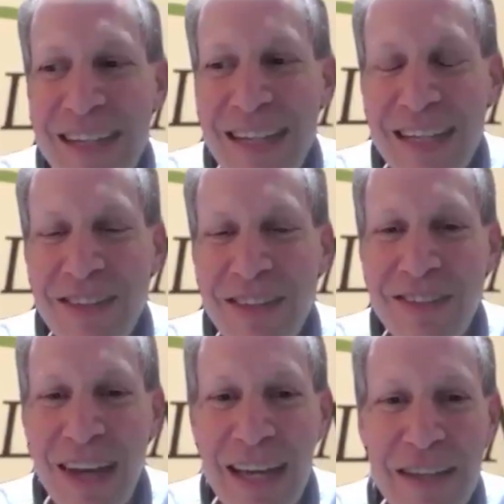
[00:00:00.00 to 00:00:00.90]
to
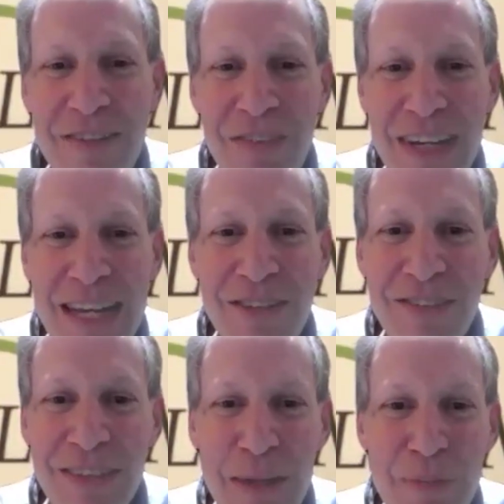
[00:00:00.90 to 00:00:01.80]
sign
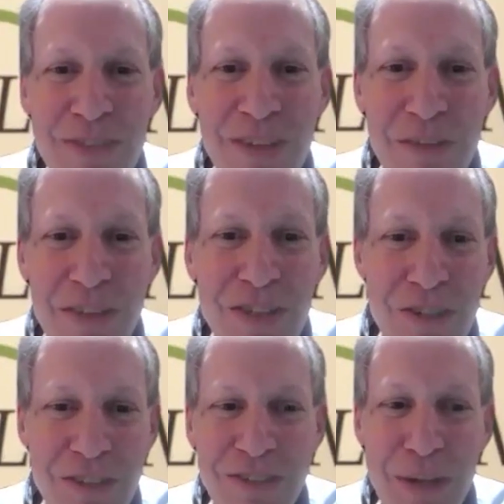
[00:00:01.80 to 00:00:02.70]
financial statements of
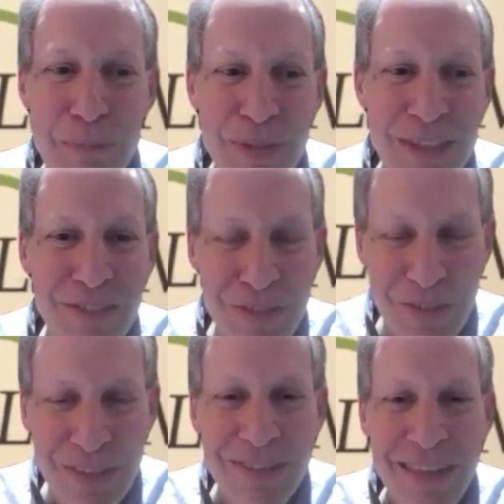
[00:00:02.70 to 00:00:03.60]
insurance companies
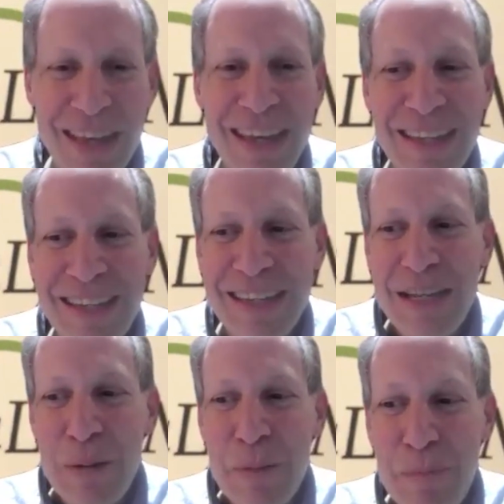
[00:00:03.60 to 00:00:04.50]
to this day.
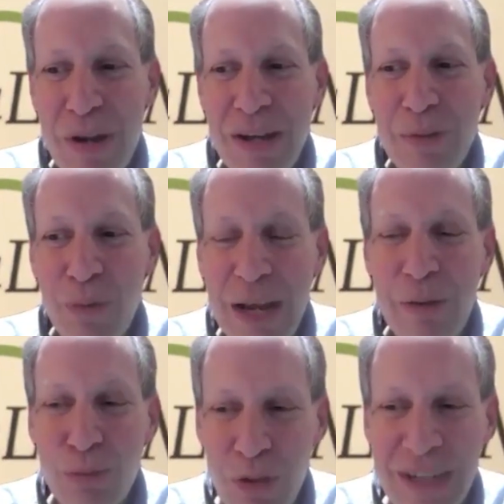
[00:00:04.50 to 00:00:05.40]
But when I
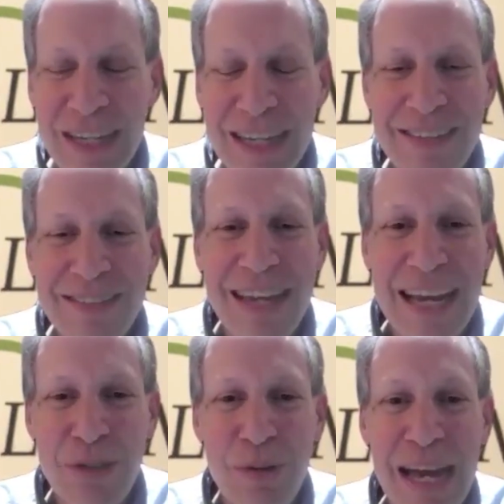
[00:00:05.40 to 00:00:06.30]
was working as an
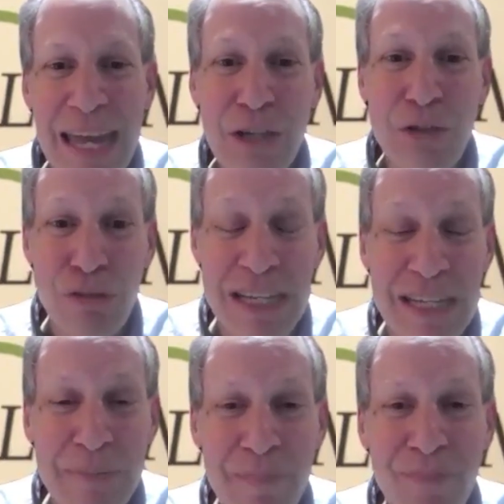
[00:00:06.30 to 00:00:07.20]
actuary, I had a
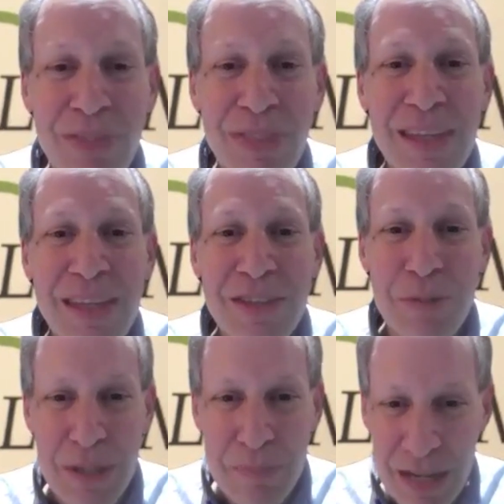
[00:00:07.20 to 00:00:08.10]
dream
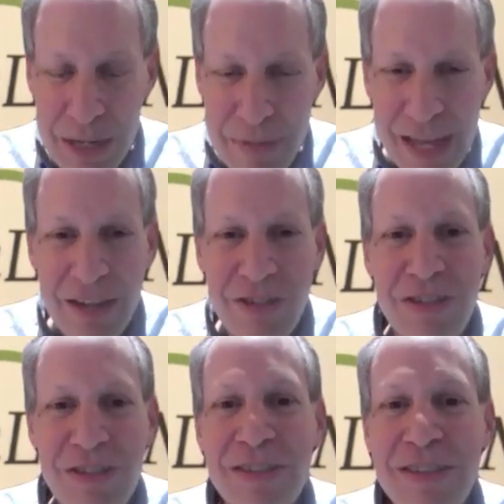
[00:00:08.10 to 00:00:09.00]
to be a money
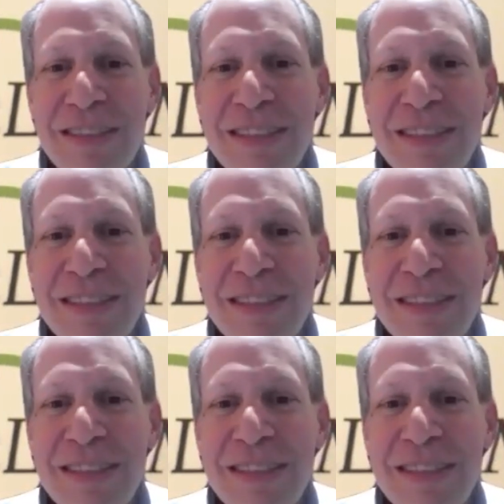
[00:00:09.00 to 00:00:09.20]
manager.